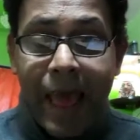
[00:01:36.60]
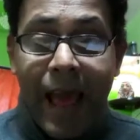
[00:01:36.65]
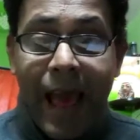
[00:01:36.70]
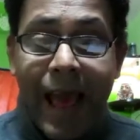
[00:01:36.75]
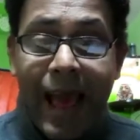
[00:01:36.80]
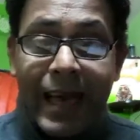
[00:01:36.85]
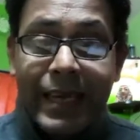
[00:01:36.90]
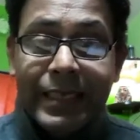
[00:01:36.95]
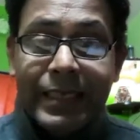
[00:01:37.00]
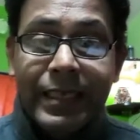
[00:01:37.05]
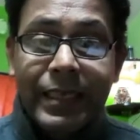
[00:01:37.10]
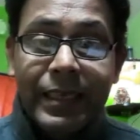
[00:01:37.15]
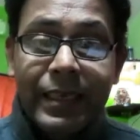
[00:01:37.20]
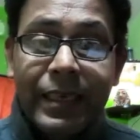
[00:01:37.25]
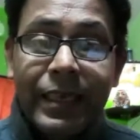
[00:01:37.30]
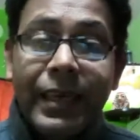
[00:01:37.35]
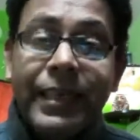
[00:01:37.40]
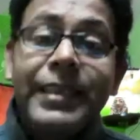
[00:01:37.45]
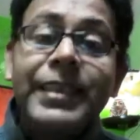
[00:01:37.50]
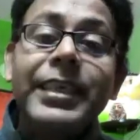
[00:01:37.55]
and
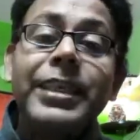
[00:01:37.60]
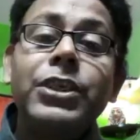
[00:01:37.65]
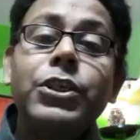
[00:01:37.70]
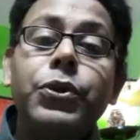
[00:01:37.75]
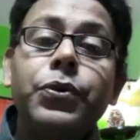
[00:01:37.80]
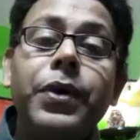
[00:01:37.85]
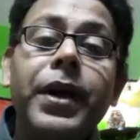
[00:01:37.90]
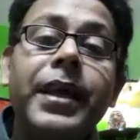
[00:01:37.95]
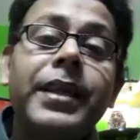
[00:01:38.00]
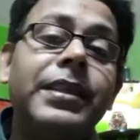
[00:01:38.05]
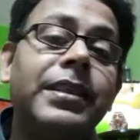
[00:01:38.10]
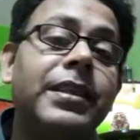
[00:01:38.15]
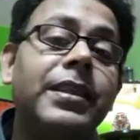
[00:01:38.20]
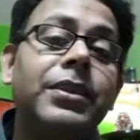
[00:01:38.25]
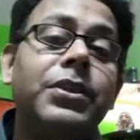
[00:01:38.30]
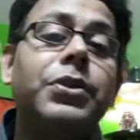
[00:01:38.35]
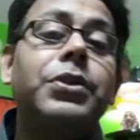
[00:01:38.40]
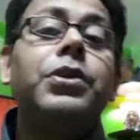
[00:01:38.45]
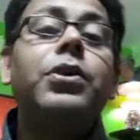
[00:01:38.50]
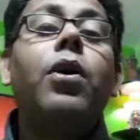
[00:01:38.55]
yet to enter
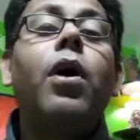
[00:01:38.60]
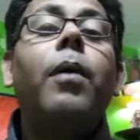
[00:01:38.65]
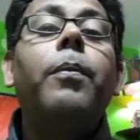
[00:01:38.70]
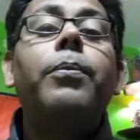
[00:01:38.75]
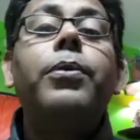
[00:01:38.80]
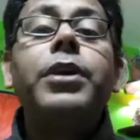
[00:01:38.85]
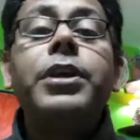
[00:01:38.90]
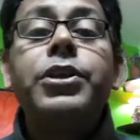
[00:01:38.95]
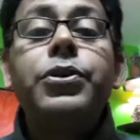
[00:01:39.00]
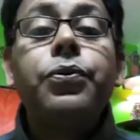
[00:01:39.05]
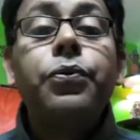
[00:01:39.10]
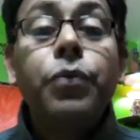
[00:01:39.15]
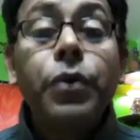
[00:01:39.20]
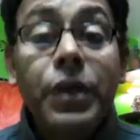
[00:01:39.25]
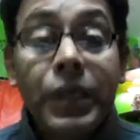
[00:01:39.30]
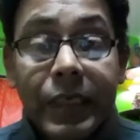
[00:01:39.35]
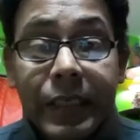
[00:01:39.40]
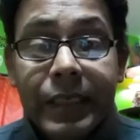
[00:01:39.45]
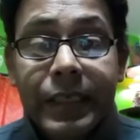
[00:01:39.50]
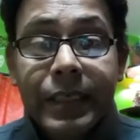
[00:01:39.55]
to the corporate
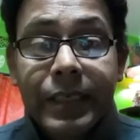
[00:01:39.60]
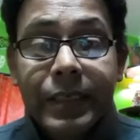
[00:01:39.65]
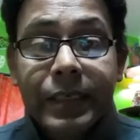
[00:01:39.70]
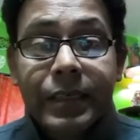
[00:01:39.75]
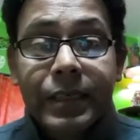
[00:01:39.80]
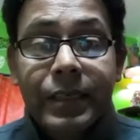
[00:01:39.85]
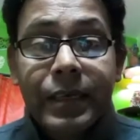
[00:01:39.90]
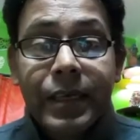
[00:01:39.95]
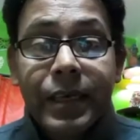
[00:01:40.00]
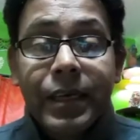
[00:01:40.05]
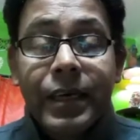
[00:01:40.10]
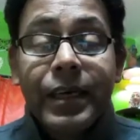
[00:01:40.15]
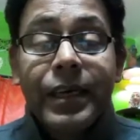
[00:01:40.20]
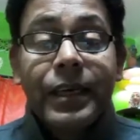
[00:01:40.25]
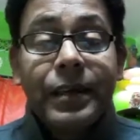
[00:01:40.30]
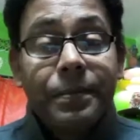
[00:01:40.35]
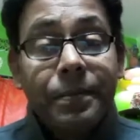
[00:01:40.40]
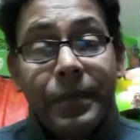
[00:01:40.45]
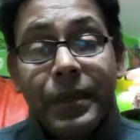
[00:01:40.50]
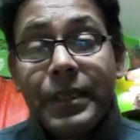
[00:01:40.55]
world.
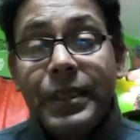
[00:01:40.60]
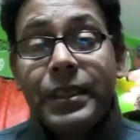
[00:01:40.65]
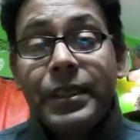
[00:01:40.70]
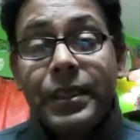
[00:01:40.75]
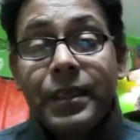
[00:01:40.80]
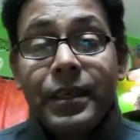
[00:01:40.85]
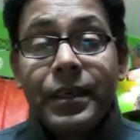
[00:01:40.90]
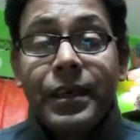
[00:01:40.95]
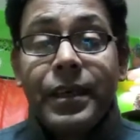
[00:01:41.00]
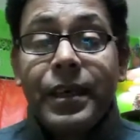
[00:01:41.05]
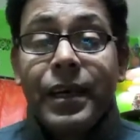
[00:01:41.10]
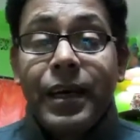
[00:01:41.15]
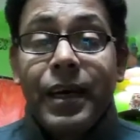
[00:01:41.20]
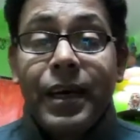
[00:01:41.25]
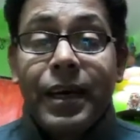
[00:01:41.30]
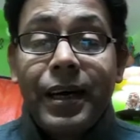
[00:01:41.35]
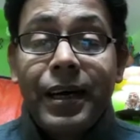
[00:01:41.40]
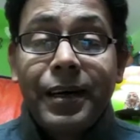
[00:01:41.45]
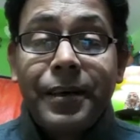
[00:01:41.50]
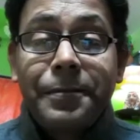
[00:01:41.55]
But
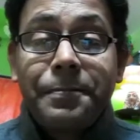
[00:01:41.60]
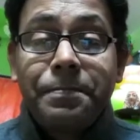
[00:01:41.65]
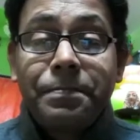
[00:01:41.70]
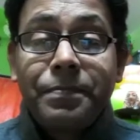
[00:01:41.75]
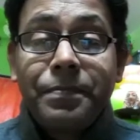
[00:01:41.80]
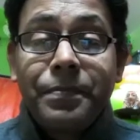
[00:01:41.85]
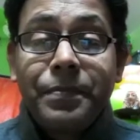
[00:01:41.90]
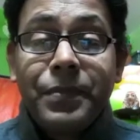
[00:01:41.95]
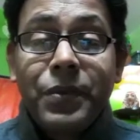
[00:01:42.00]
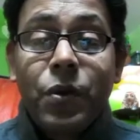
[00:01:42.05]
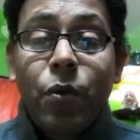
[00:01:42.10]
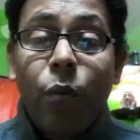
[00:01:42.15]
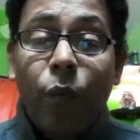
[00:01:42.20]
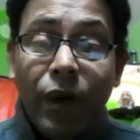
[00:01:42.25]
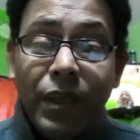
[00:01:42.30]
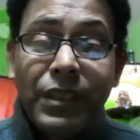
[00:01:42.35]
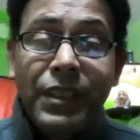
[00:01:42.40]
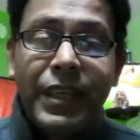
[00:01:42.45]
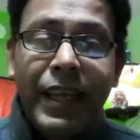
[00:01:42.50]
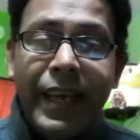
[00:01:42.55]

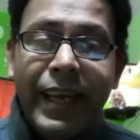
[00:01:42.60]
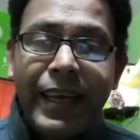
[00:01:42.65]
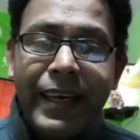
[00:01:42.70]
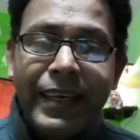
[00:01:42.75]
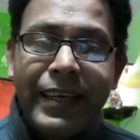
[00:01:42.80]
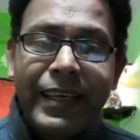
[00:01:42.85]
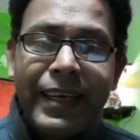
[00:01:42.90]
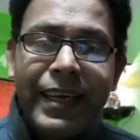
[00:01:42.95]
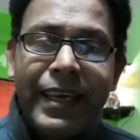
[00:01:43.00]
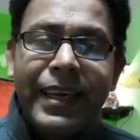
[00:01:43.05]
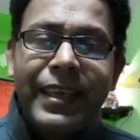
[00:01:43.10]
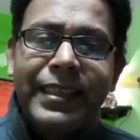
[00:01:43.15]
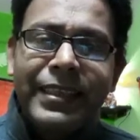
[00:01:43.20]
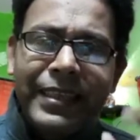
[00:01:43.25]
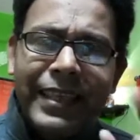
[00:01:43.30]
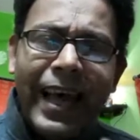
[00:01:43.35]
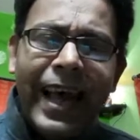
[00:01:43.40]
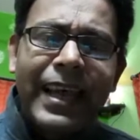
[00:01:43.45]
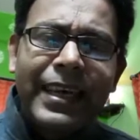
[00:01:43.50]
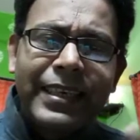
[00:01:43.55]
one thing
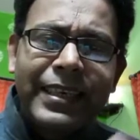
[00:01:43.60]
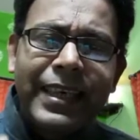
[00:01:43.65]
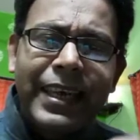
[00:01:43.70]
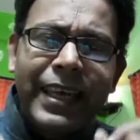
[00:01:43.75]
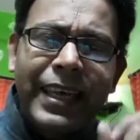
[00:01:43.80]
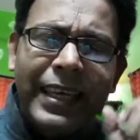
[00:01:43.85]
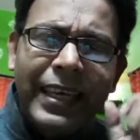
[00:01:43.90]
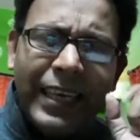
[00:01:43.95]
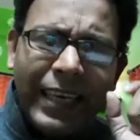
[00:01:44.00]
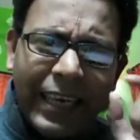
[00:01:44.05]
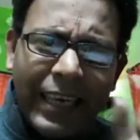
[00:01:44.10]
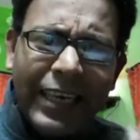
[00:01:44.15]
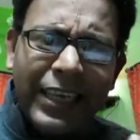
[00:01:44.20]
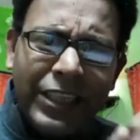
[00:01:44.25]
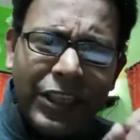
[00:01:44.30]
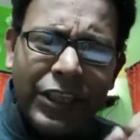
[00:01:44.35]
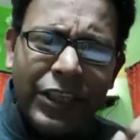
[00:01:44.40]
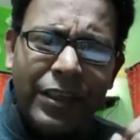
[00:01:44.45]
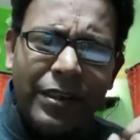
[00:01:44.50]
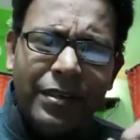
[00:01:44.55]
that
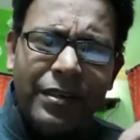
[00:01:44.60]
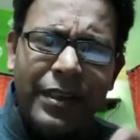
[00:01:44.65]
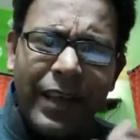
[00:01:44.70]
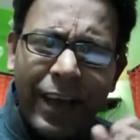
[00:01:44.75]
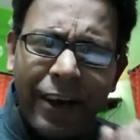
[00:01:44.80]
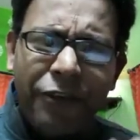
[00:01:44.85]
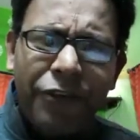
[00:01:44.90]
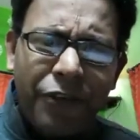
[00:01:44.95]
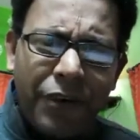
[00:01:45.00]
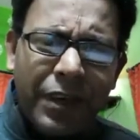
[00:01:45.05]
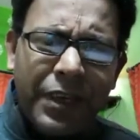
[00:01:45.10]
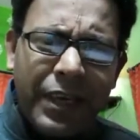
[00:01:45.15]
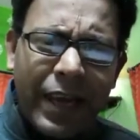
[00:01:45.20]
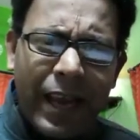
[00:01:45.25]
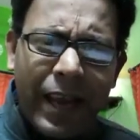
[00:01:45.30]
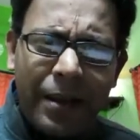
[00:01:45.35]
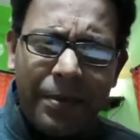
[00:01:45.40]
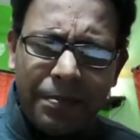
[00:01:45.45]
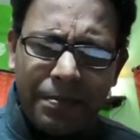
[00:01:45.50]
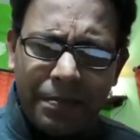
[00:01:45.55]
hinges every
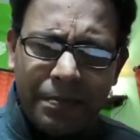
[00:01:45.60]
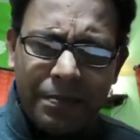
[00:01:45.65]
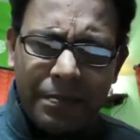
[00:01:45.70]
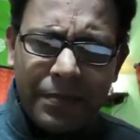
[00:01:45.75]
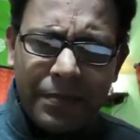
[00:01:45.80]
time